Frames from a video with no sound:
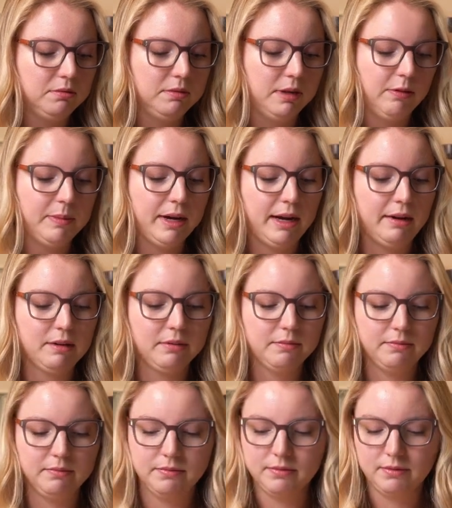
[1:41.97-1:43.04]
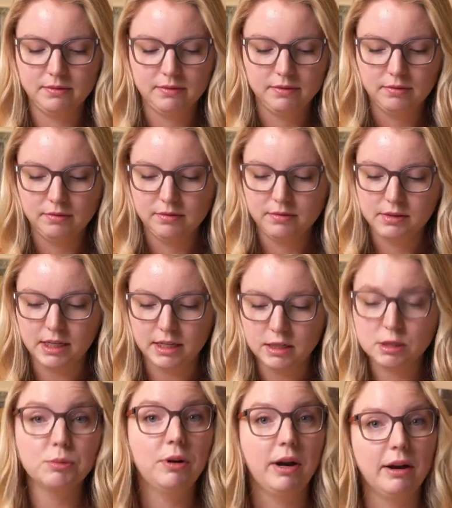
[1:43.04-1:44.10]
Never mind, take the
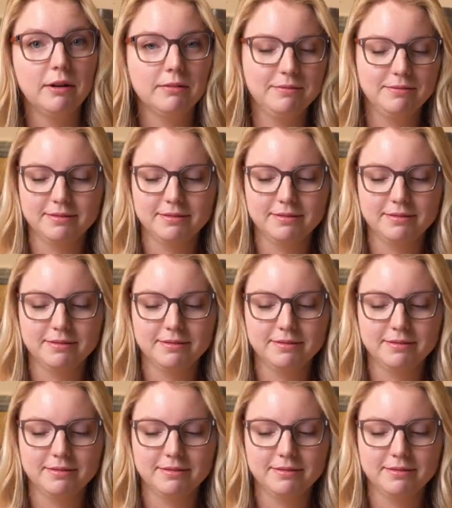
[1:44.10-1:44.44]
spoon out.